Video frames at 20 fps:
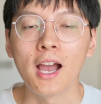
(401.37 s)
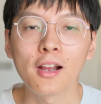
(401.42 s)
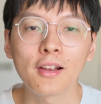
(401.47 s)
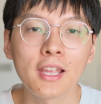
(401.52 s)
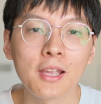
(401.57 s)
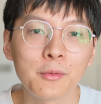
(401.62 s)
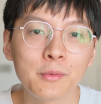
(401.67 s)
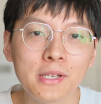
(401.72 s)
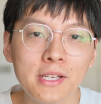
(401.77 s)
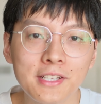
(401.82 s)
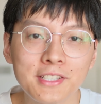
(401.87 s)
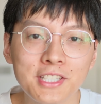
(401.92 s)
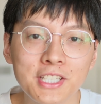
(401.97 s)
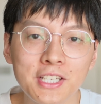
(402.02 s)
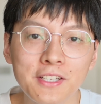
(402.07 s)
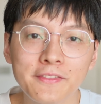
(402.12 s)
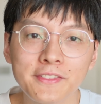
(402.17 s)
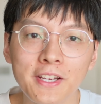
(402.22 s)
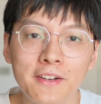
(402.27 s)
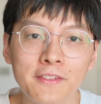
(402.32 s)
How can we
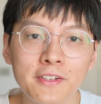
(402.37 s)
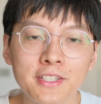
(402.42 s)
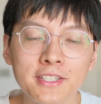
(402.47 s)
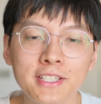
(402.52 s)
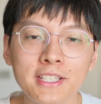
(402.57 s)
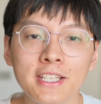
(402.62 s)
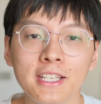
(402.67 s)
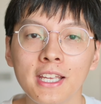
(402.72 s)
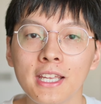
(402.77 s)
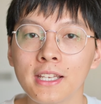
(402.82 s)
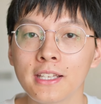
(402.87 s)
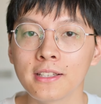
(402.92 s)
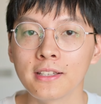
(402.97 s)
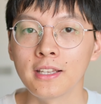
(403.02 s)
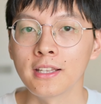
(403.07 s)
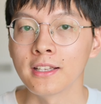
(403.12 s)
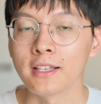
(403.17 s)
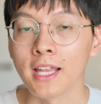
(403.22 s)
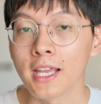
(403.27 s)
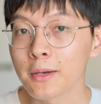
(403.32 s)
achieve diversity in
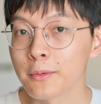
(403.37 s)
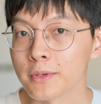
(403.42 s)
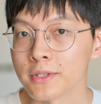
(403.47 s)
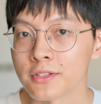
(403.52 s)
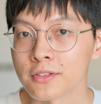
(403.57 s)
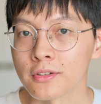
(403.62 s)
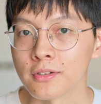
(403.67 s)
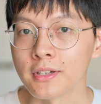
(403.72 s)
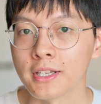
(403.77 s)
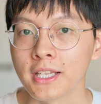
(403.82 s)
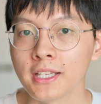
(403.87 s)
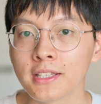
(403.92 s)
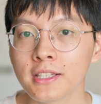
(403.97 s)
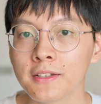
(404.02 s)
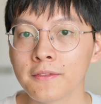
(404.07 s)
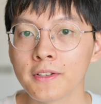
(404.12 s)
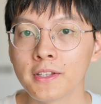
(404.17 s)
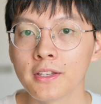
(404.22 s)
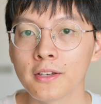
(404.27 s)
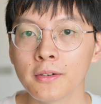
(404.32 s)
language learning,
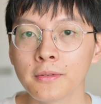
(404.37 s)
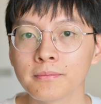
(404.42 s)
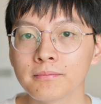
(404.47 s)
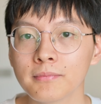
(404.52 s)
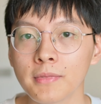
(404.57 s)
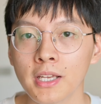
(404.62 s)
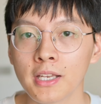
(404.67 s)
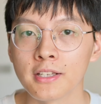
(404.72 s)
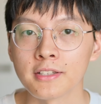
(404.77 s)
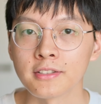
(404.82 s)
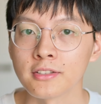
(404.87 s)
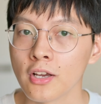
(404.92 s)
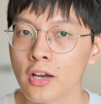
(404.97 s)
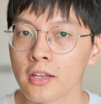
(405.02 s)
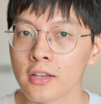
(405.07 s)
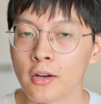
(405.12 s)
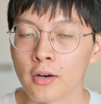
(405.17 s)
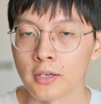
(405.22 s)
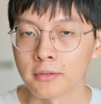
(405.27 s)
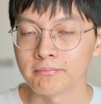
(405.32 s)
even though it is
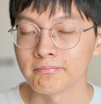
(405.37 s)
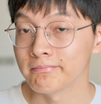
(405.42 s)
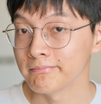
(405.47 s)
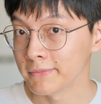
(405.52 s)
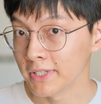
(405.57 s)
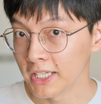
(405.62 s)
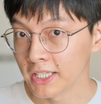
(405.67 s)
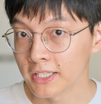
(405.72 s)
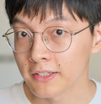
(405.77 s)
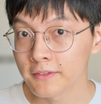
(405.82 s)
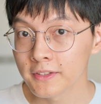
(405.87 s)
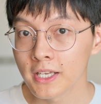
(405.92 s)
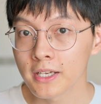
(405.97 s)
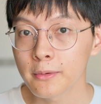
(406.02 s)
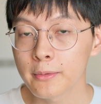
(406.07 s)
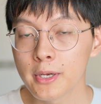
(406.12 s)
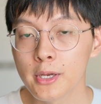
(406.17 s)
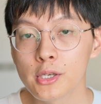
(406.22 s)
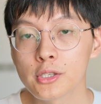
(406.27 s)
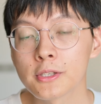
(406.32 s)
not our native
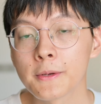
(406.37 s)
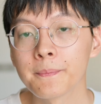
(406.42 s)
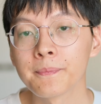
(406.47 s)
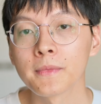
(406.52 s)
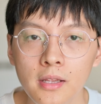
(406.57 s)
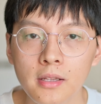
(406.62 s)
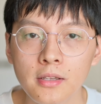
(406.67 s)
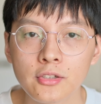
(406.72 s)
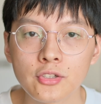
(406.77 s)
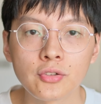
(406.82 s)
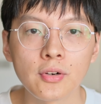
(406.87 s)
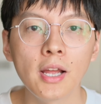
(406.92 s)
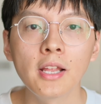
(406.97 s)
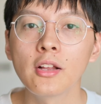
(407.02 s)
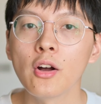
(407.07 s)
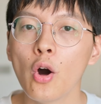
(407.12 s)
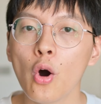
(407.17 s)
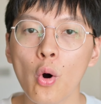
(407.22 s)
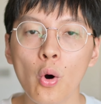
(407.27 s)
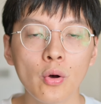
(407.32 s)
language?
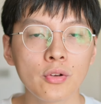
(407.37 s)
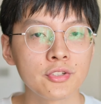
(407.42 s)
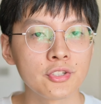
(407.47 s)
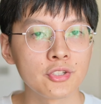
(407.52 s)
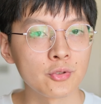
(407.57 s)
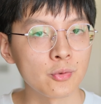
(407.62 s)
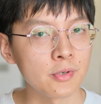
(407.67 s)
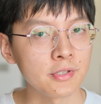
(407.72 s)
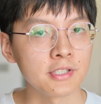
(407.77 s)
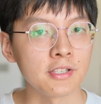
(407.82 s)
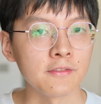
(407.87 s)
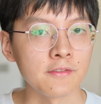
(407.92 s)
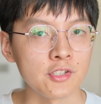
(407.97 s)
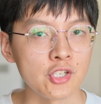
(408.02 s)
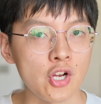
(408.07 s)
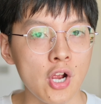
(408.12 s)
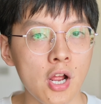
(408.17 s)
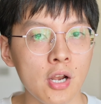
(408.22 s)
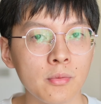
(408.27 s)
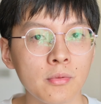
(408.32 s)
Try all sorts of
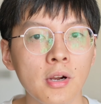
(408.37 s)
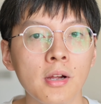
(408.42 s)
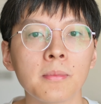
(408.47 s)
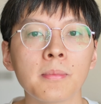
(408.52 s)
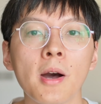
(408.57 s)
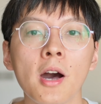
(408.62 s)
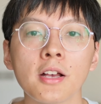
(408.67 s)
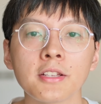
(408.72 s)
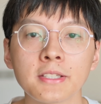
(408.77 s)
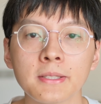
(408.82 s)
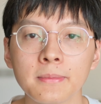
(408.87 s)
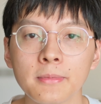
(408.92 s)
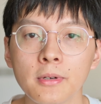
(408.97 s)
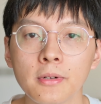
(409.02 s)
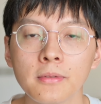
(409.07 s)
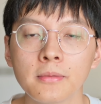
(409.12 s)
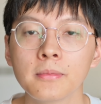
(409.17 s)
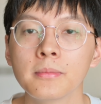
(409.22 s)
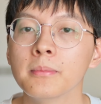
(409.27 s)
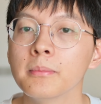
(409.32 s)
genre
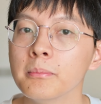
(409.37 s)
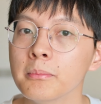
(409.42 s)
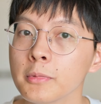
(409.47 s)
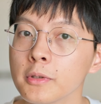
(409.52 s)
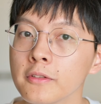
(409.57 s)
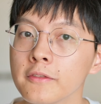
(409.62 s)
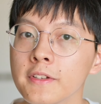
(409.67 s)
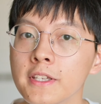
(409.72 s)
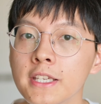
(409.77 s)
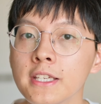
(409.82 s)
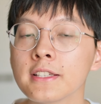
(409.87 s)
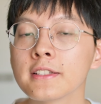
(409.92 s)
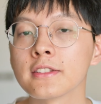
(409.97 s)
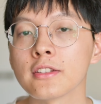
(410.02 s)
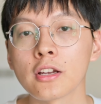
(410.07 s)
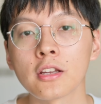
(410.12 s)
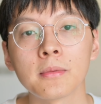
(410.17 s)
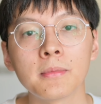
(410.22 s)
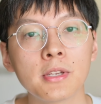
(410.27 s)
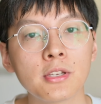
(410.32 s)
possible. Movies,
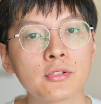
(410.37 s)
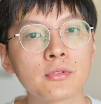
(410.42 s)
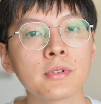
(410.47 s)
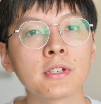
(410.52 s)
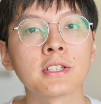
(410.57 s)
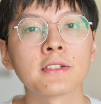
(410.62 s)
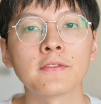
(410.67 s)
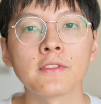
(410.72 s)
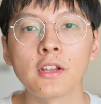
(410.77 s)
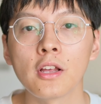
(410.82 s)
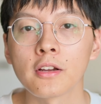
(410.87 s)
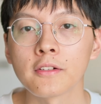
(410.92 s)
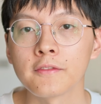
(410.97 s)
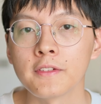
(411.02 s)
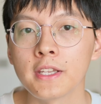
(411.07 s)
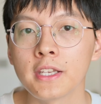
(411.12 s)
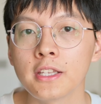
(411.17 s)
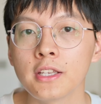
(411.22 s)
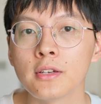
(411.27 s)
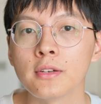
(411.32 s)
documentaries, vlog
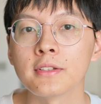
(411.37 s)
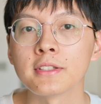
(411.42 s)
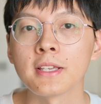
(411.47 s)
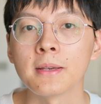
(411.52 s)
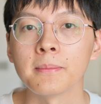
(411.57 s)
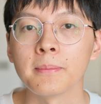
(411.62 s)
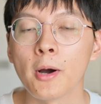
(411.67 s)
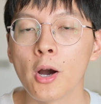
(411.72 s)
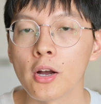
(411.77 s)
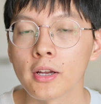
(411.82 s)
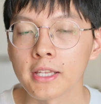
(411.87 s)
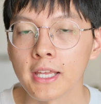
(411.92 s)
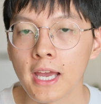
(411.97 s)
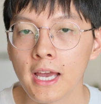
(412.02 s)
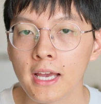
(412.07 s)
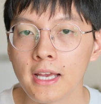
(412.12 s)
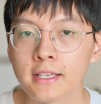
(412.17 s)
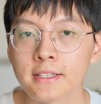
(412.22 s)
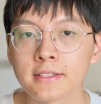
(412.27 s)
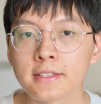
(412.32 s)
videos, and
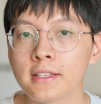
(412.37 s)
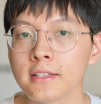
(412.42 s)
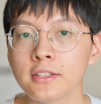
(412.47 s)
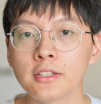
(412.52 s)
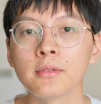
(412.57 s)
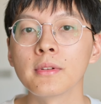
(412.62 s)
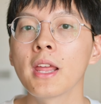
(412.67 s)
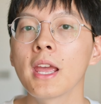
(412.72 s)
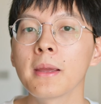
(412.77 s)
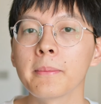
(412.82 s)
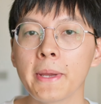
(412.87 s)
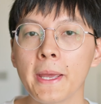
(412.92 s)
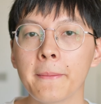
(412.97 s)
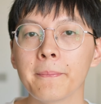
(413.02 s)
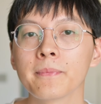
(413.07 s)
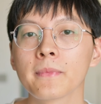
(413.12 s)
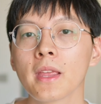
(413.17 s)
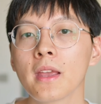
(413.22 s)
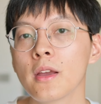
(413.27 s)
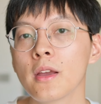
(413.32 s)
podcasts, and you name it.
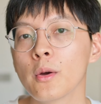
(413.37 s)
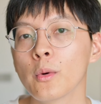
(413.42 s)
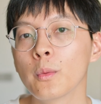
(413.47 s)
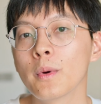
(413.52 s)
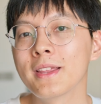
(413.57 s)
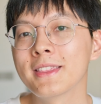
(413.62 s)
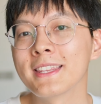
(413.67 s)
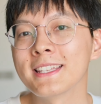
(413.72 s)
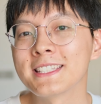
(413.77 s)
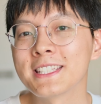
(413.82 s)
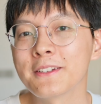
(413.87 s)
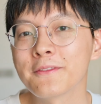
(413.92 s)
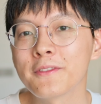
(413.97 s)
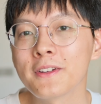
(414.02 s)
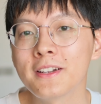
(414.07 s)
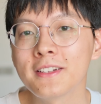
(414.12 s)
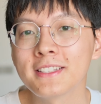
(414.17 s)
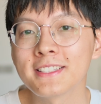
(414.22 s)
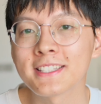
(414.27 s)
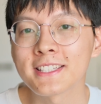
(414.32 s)
With
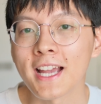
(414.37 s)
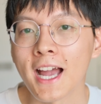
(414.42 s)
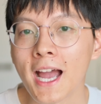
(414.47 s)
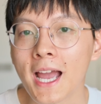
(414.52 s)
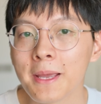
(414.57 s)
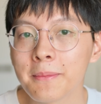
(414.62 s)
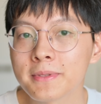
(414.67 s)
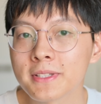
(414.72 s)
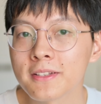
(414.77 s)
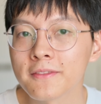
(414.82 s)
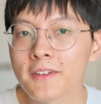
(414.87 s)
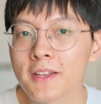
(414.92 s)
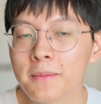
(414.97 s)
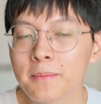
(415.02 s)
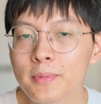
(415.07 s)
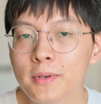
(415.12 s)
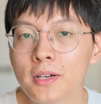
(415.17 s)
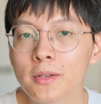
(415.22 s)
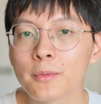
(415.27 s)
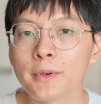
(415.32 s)
different types of
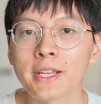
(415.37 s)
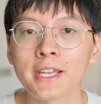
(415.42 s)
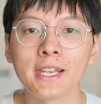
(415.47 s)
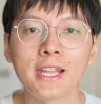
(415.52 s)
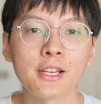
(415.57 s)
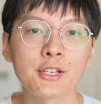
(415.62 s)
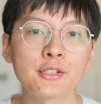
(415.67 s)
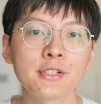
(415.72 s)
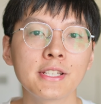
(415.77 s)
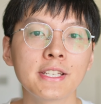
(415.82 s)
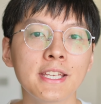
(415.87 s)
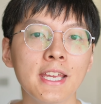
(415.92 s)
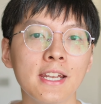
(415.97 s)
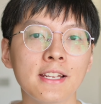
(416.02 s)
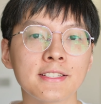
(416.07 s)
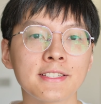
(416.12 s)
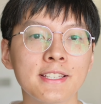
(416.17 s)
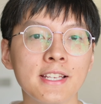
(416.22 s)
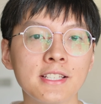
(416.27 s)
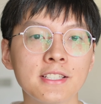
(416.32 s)
input, we can actually get
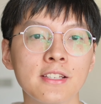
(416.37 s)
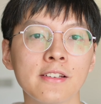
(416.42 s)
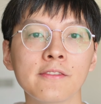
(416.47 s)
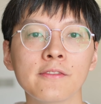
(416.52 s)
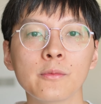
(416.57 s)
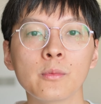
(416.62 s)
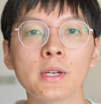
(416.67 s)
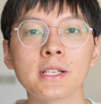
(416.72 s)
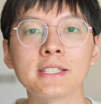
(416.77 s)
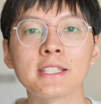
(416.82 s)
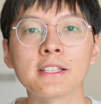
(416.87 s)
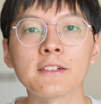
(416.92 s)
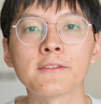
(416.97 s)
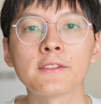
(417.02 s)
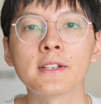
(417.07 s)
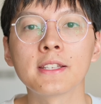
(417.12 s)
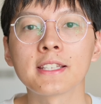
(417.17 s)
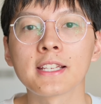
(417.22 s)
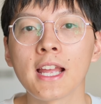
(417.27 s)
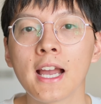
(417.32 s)
a sense of what
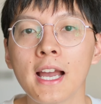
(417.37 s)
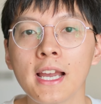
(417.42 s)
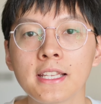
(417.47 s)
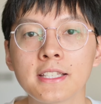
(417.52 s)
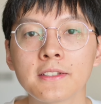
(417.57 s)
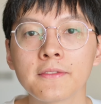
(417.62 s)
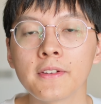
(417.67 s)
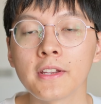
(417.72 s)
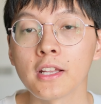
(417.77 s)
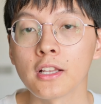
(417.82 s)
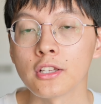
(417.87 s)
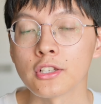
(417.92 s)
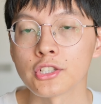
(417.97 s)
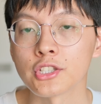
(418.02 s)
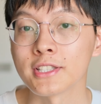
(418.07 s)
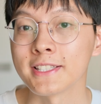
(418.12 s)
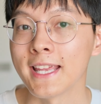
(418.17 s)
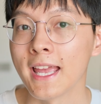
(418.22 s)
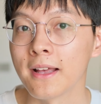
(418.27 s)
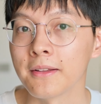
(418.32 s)
different kinds of
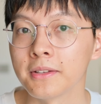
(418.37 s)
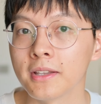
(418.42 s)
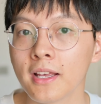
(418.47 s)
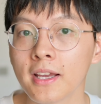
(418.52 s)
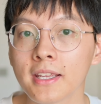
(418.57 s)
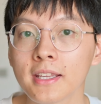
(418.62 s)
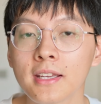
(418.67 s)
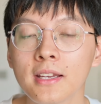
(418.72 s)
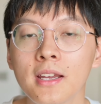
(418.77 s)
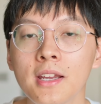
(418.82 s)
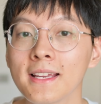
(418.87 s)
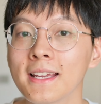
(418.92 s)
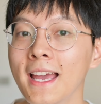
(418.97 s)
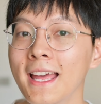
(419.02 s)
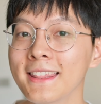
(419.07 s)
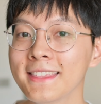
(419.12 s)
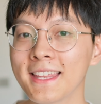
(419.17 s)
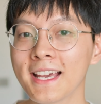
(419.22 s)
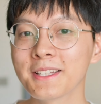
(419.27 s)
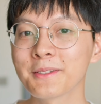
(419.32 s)
English sound like.
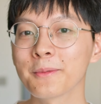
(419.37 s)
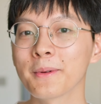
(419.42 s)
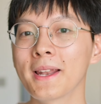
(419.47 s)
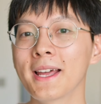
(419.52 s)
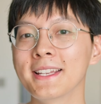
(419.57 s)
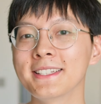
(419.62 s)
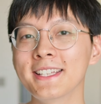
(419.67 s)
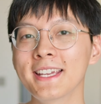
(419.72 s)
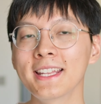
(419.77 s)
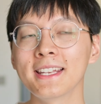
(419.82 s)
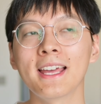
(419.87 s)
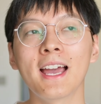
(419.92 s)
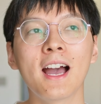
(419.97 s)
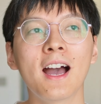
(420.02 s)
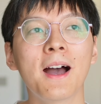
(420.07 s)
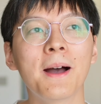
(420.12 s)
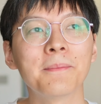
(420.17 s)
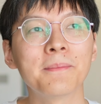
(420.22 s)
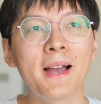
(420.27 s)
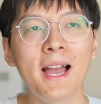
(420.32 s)
And that's what I did.
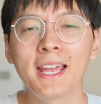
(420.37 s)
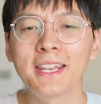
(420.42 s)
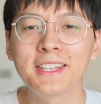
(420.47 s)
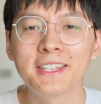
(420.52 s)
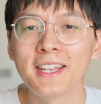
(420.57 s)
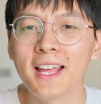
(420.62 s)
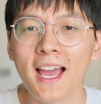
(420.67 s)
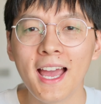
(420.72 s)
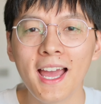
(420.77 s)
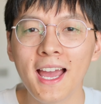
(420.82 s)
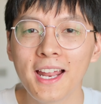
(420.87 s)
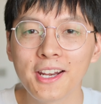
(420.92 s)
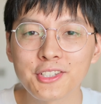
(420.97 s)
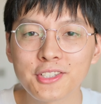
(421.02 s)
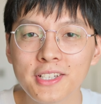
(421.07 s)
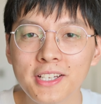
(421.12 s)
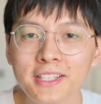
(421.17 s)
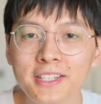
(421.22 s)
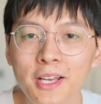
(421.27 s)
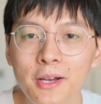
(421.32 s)
I
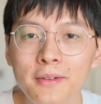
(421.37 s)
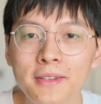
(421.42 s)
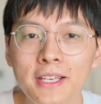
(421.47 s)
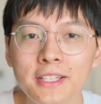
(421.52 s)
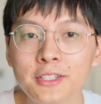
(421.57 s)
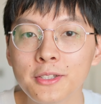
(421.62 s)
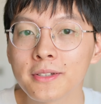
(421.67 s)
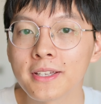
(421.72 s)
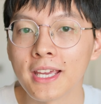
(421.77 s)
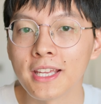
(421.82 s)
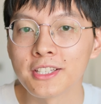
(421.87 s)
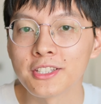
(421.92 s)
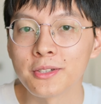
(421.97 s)
actually know that you can